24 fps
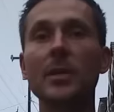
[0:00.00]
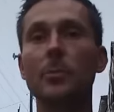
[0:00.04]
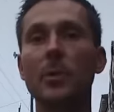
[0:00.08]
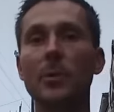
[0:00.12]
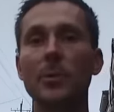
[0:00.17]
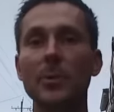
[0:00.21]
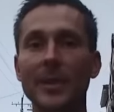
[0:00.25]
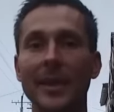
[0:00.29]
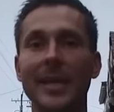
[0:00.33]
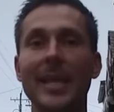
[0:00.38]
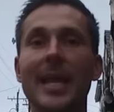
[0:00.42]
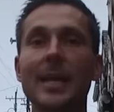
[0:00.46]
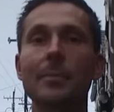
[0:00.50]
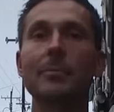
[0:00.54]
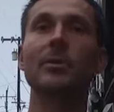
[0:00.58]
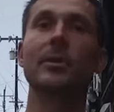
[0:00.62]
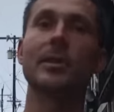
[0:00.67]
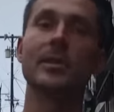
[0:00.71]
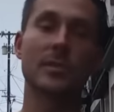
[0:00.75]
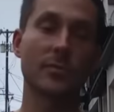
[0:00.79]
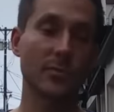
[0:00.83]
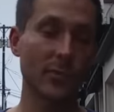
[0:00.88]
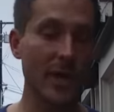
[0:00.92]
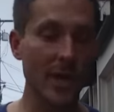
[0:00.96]
that we would label
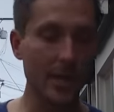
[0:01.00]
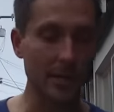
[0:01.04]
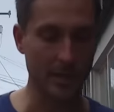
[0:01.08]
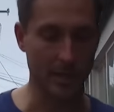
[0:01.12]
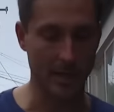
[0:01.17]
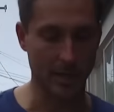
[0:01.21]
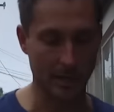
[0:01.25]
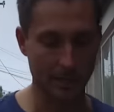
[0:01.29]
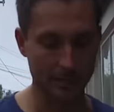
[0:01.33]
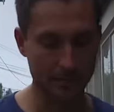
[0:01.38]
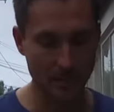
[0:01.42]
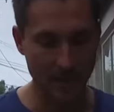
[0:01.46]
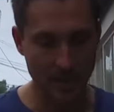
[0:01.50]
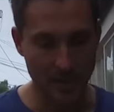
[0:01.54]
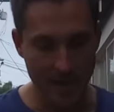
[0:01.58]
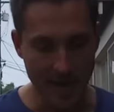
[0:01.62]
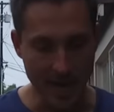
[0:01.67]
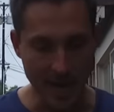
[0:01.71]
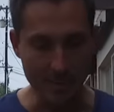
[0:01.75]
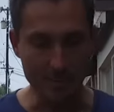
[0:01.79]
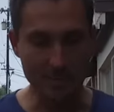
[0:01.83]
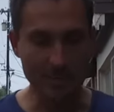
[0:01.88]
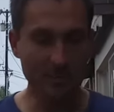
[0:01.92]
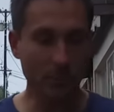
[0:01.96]
as failure.
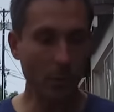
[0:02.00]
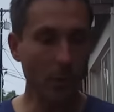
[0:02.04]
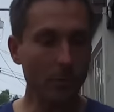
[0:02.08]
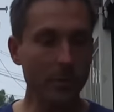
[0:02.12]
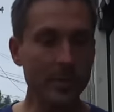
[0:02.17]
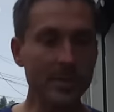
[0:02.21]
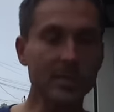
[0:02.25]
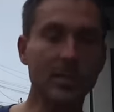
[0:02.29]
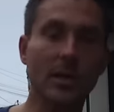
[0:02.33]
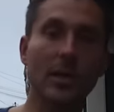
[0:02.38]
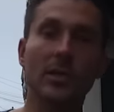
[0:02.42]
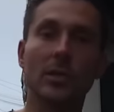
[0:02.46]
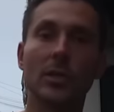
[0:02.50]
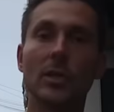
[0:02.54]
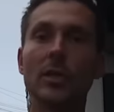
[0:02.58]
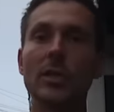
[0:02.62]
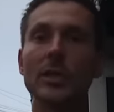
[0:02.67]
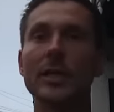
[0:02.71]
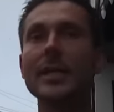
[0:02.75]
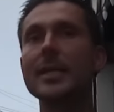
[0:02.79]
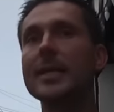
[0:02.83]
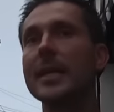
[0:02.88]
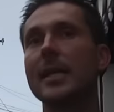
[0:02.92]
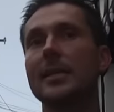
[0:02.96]
Before we start
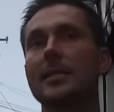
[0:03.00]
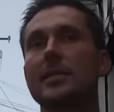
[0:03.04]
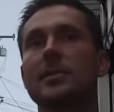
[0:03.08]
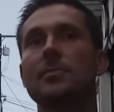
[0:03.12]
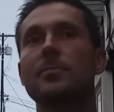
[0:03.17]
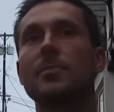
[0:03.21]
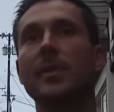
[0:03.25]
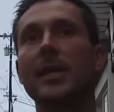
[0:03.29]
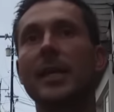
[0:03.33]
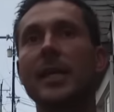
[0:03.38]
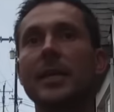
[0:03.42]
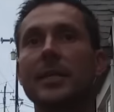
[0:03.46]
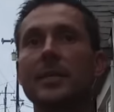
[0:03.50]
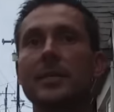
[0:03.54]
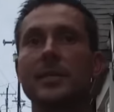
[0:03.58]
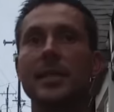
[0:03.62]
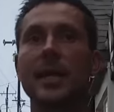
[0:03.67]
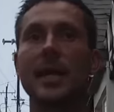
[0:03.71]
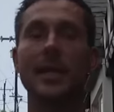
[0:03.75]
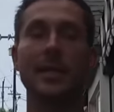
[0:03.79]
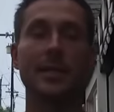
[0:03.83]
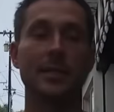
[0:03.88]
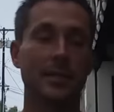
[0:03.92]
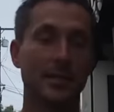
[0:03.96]
looking at some things
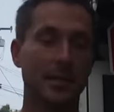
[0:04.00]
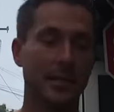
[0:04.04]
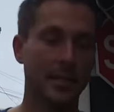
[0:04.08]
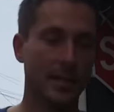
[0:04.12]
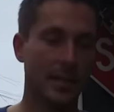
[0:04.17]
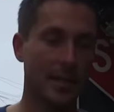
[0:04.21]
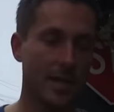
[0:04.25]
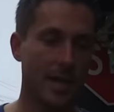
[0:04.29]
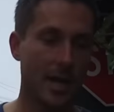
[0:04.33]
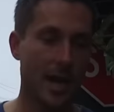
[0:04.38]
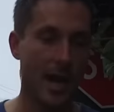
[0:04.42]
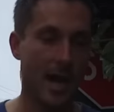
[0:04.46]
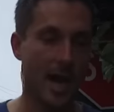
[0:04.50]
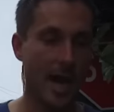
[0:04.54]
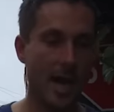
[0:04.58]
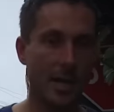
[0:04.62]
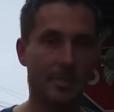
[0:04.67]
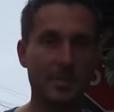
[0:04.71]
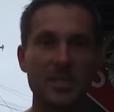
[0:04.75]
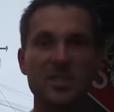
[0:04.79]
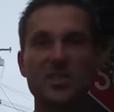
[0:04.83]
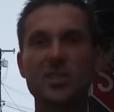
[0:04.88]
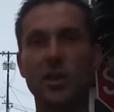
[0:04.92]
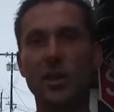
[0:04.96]
that,
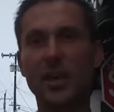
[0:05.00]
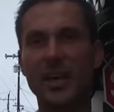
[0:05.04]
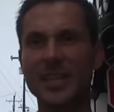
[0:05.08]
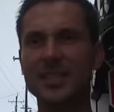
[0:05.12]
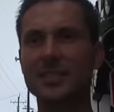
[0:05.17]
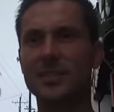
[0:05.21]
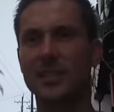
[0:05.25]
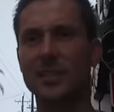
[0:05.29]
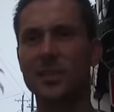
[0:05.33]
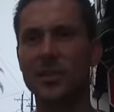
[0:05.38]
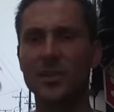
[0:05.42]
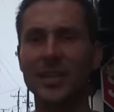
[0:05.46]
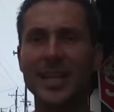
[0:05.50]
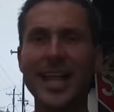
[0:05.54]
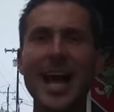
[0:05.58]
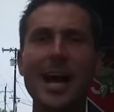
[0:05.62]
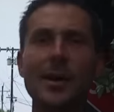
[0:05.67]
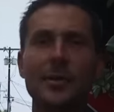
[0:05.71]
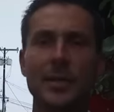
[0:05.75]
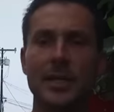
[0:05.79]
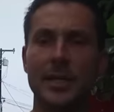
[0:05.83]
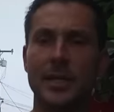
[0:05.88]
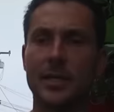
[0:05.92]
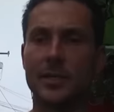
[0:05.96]
sorry, it's a little
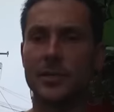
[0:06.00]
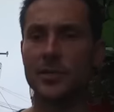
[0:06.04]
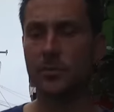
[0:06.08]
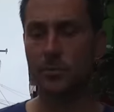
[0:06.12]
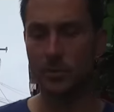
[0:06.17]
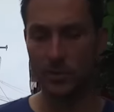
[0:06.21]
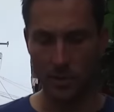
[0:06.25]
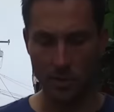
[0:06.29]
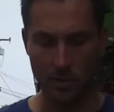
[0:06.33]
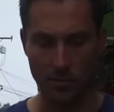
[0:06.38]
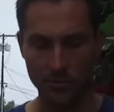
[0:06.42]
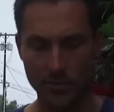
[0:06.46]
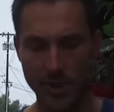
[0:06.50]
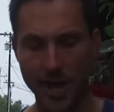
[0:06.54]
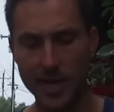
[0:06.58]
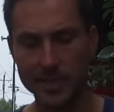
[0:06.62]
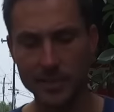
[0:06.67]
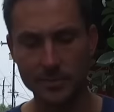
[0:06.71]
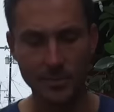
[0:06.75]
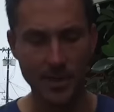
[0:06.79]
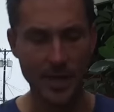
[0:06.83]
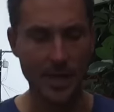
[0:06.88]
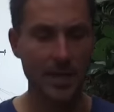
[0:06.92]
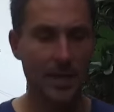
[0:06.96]
loud here, so we'll go
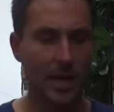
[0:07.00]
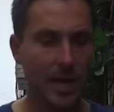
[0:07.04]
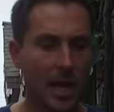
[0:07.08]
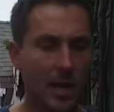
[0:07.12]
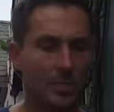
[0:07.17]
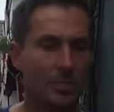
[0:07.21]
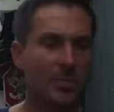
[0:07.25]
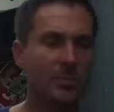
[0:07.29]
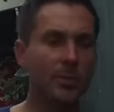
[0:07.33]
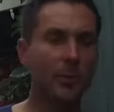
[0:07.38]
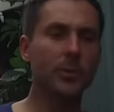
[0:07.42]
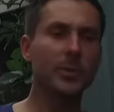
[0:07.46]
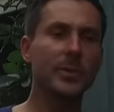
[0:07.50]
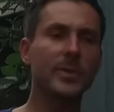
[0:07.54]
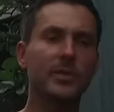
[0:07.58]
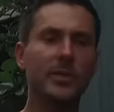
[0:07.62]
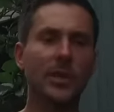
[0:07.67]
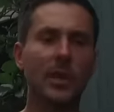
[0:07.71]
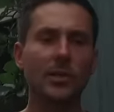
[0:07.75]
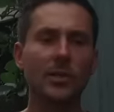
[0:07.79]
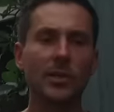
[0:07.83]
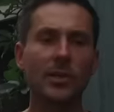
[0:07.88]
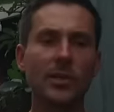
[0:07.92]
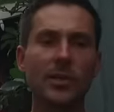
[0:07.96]
fast, but before we
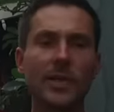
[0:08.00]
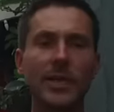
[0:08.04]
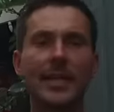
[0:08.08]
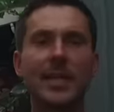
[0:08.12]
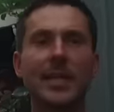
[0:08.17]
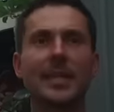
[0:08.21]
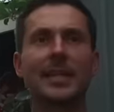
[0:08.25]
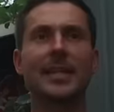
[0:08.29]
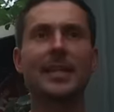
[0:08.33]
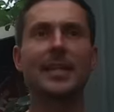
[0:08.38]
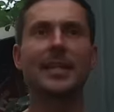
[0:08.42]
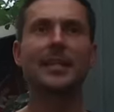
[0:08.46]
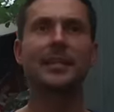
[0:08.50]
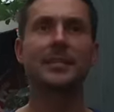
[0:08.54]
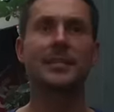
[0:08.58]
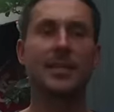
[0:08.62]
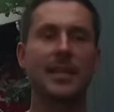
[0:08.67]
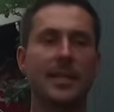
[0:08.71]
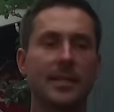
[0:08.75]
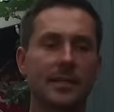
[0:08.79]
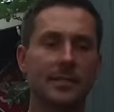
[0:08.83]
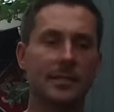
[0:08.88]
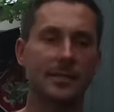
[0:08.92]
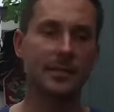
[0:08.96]
start looking at things
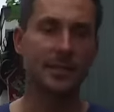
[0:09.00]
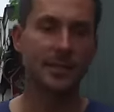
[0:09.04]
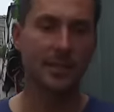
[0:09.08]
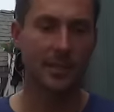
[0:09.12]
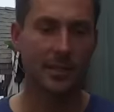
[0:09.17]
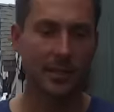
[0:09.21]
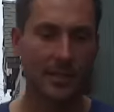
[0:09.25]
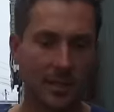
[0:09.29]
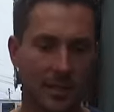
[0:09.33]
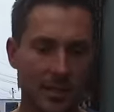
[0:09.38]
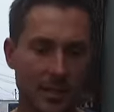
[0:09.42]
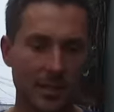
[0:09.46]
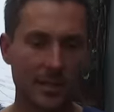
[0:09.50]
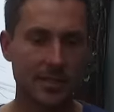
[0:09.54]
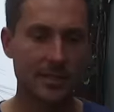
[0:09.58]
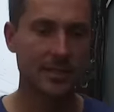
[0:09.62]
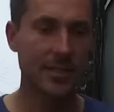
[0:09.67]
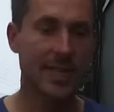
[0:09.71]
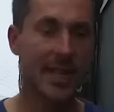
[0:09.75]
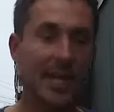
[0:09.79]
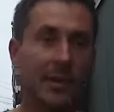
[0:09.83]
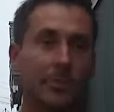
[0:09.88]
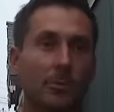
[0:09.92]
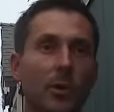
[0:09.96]
that
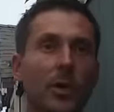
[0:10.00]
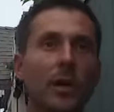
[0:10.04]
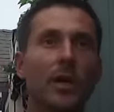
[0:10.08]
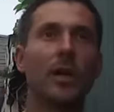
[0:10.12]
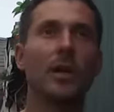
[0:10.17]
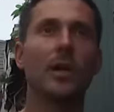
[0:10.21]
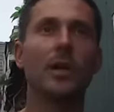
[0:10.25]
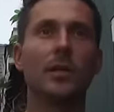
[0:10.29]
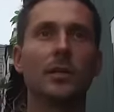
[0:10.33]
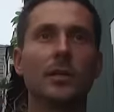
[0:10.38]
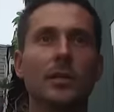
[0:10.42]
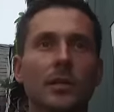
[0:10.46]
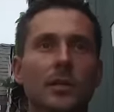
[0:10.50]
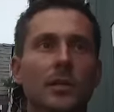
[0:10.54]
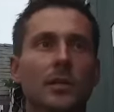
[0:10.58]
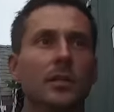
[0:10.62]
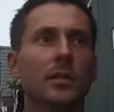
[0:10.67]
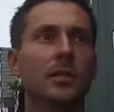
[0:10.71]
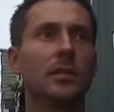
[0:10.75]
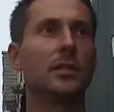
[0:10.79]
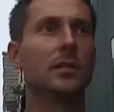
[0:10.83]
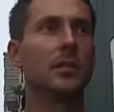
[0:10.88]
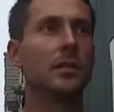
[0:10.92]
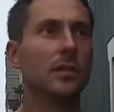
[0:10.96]
say, well,
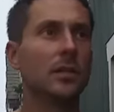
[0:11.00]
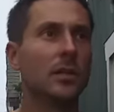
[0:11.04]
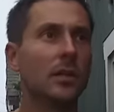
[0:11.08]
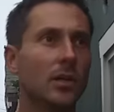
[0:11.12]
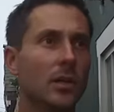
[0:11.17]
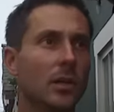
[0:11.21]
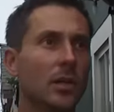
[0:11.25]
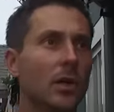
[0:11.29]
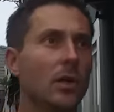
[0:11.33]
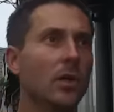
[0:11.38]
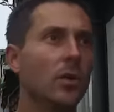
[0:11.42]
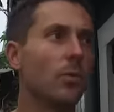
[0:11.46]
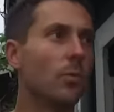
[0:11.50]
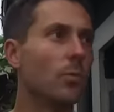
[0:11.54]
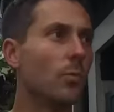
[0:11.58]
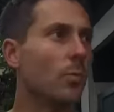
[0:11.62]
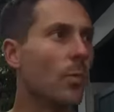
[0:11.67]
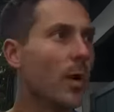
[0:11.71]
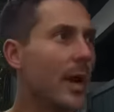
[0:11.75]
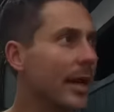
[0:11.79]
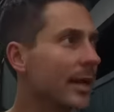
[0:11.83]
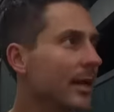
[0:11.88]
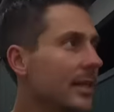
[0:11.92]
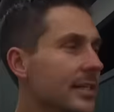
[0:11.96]

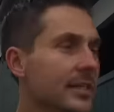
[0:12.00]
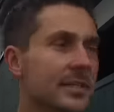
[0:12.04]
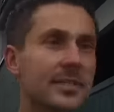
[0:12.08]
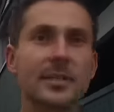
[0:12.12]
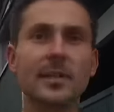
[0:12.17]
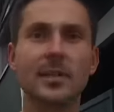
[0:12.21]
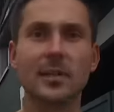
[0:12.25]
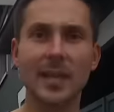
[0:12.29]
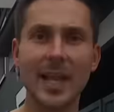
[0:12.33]
where is the